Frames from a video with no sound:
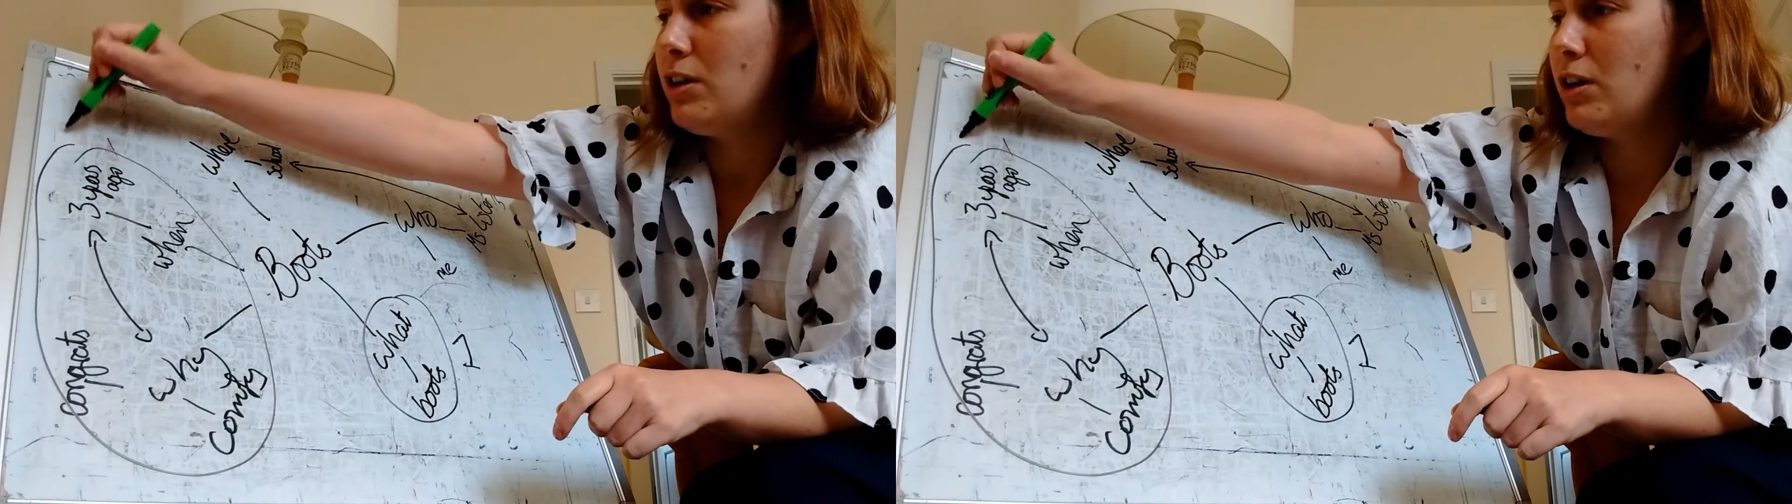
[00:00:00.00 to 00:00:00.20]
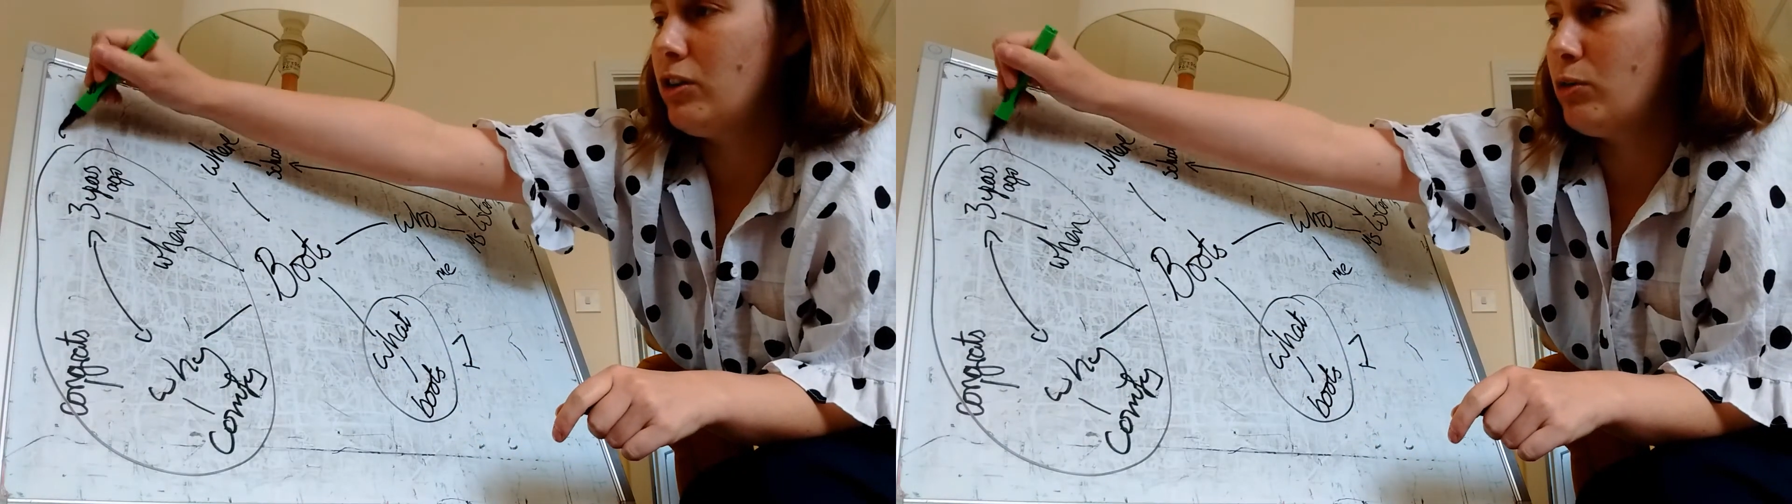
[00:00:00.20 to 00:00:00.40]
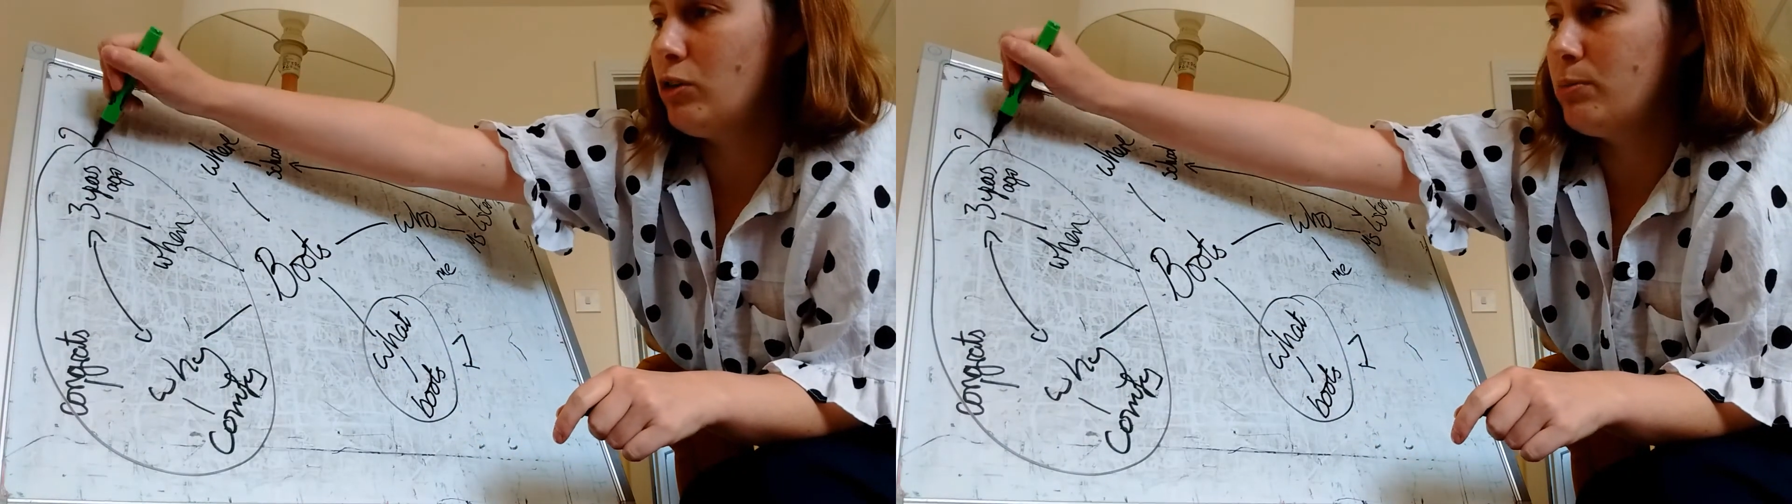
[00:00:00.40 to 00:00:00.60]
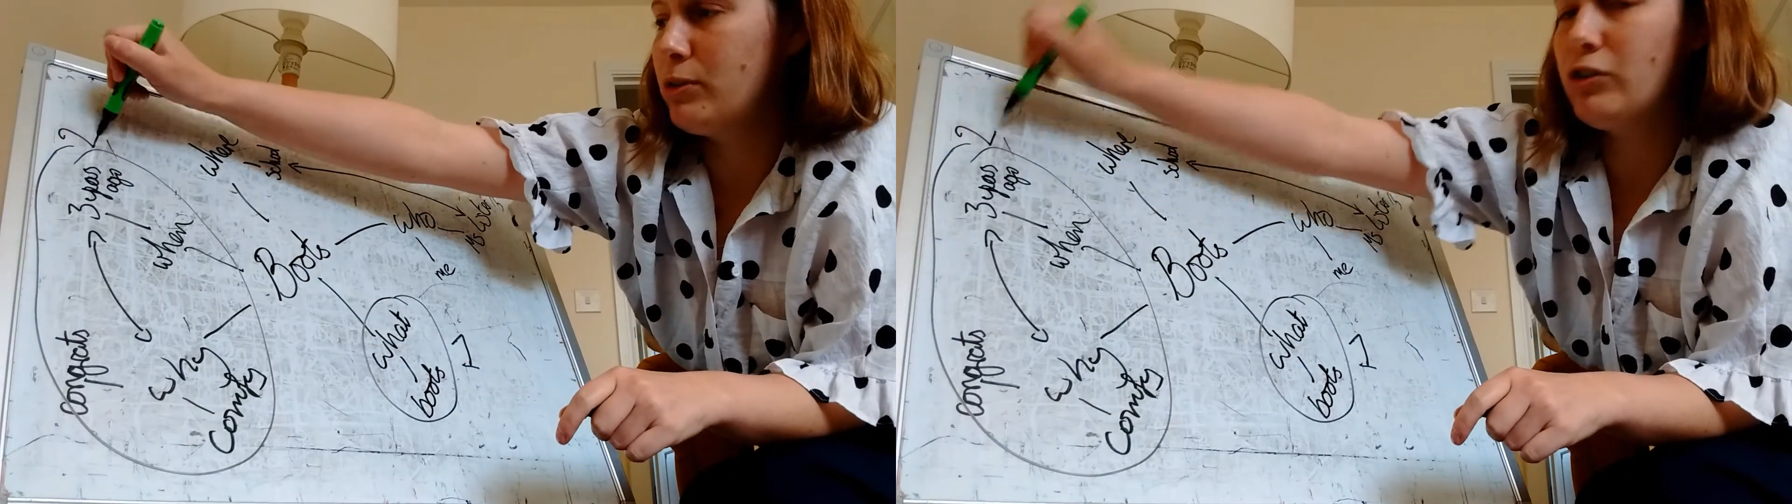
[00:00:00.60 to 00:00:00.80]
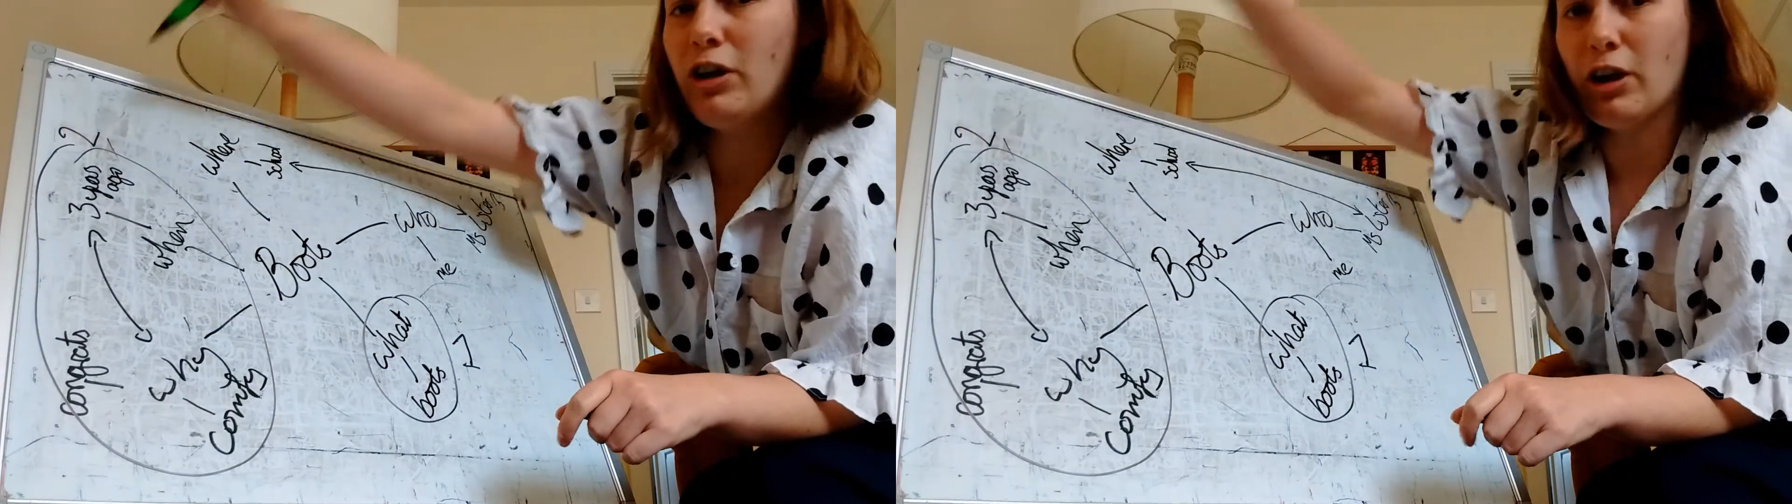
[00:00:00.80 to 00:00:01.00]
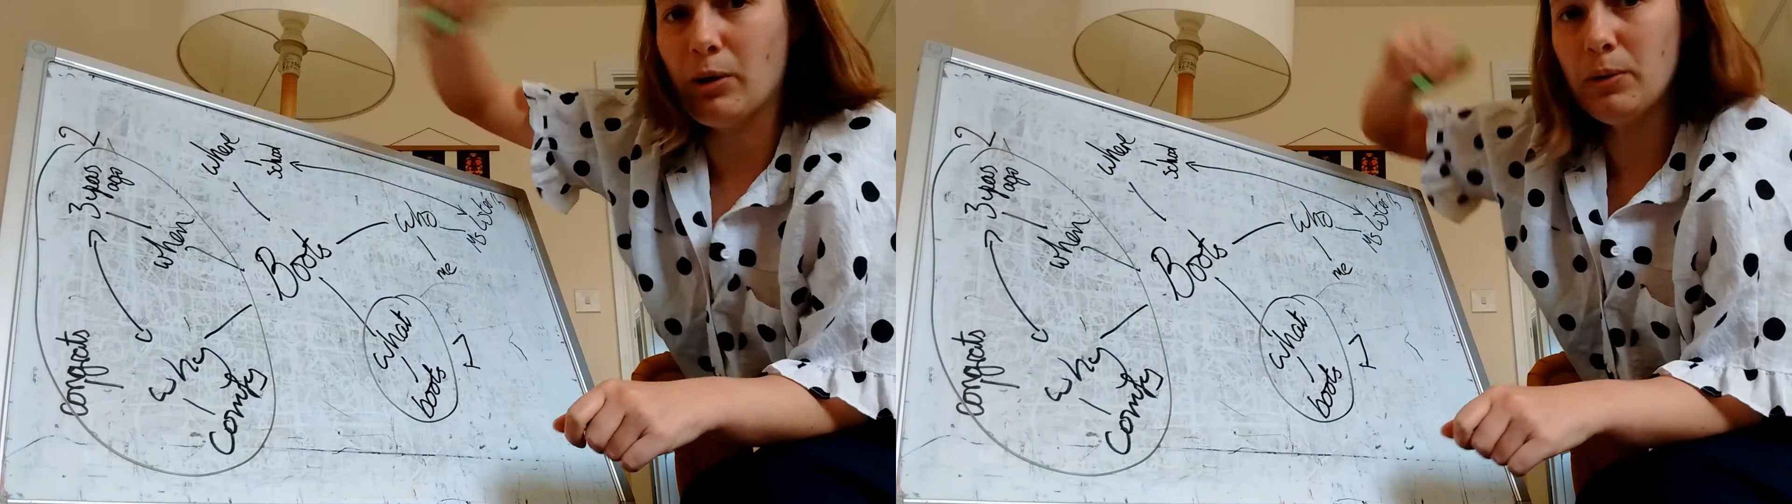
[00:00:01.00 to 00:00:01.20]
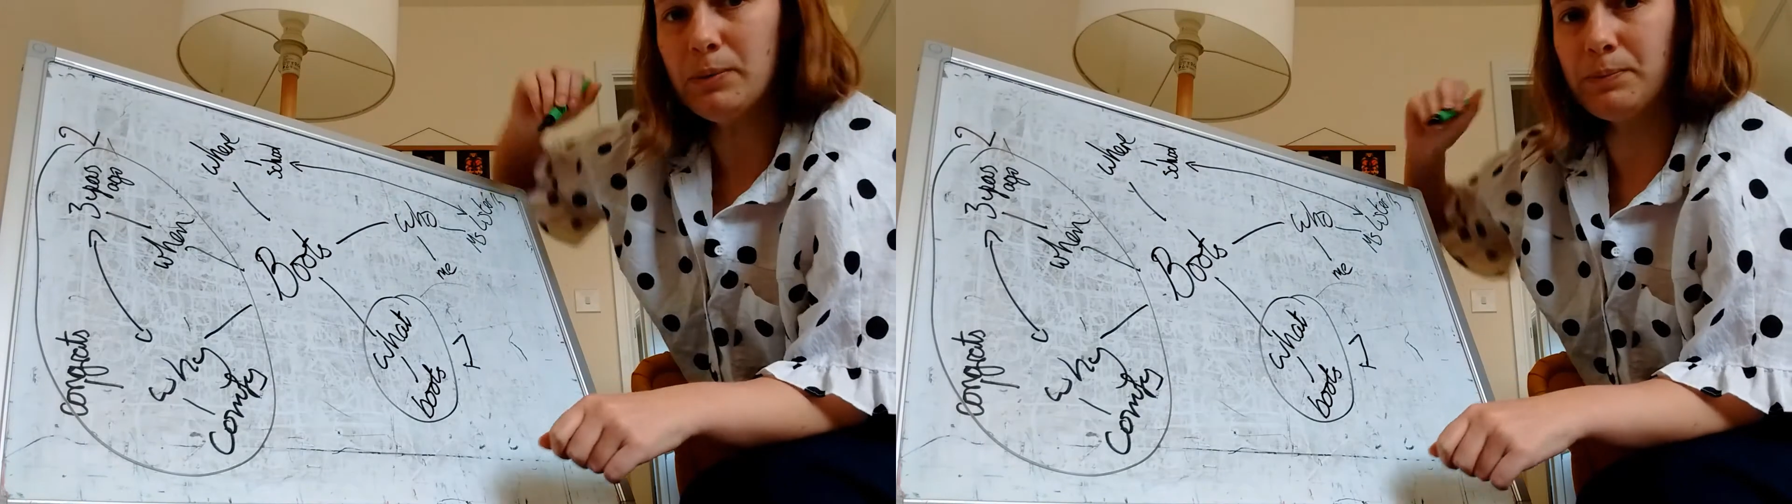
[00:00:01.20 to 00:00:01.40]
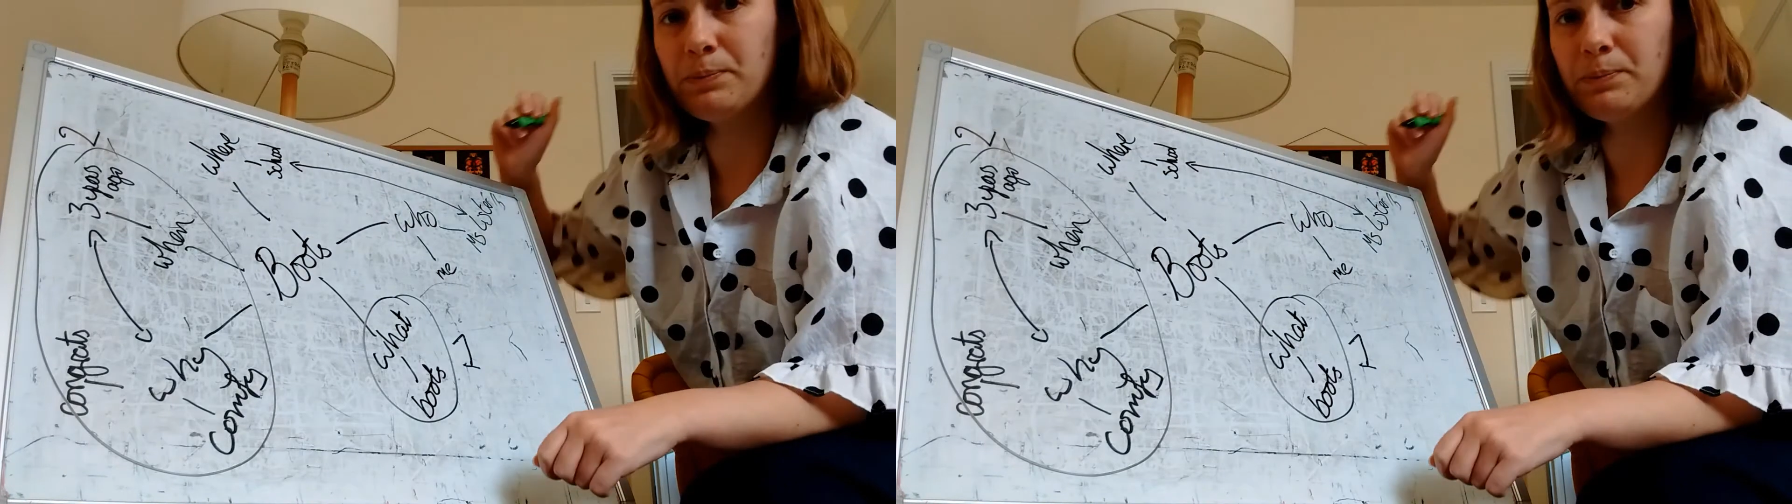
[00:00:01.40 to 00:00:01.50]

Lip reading: and do a number 2.